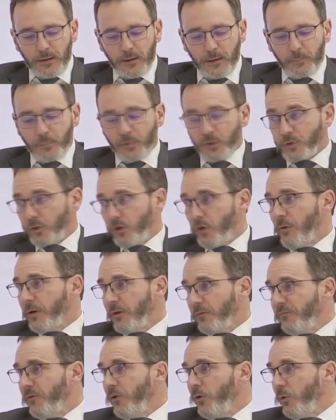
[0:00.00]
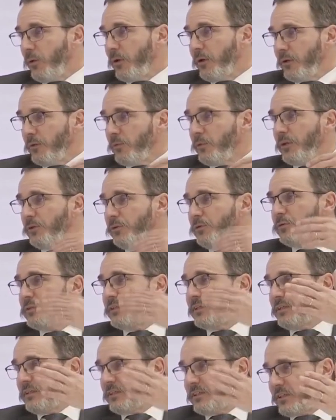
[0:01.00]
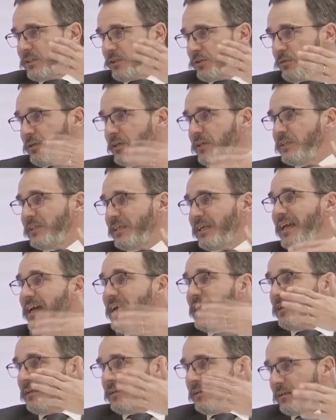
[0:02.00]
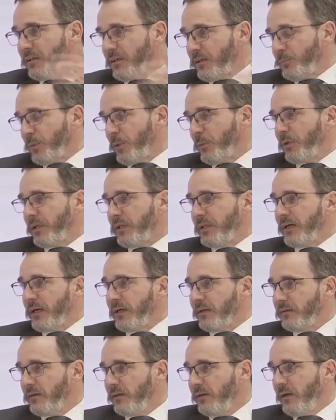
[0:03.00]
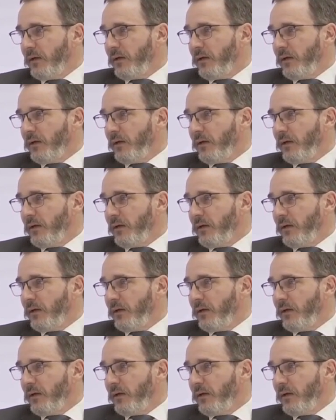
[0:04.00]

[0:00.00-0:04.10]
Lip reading: But going forward, we do see this increase again in public debt